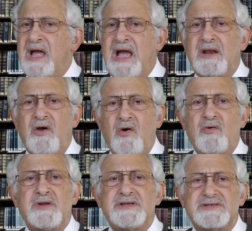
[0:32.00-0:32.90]
and
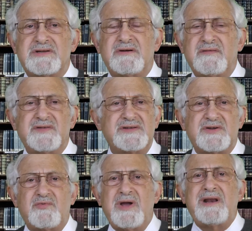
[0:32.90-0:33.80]
only served as
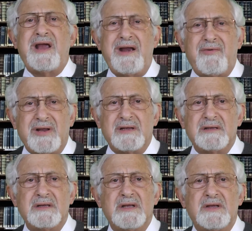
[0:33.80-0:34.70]
a red herring
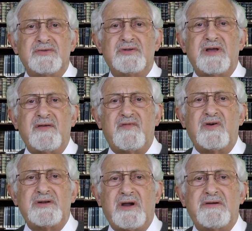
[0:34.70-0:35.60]
to
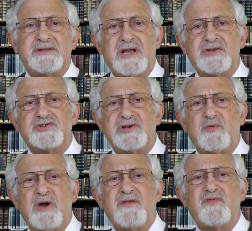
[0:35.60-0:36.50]
divert our attention
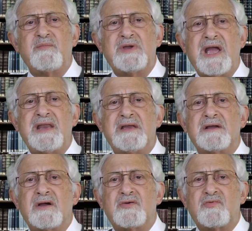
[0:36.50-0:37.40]
away from
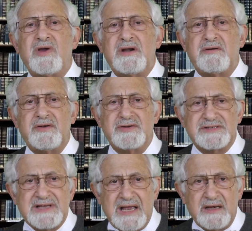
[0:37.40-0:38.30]
gaining a greater
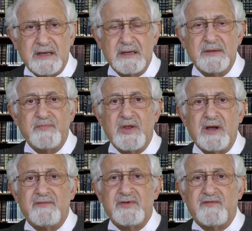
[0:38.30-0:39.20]
understanding
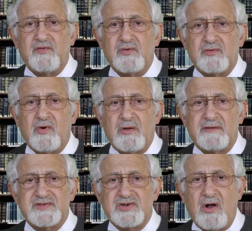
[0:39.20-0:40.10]
of the full role
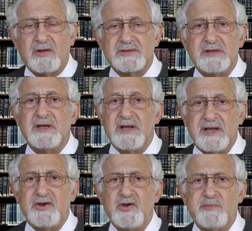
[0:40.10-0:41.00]
of salt
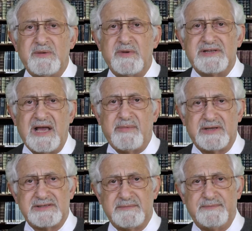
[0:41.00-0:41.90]
in human
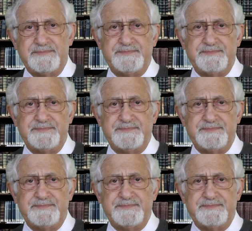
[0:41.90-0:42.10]
metabolism.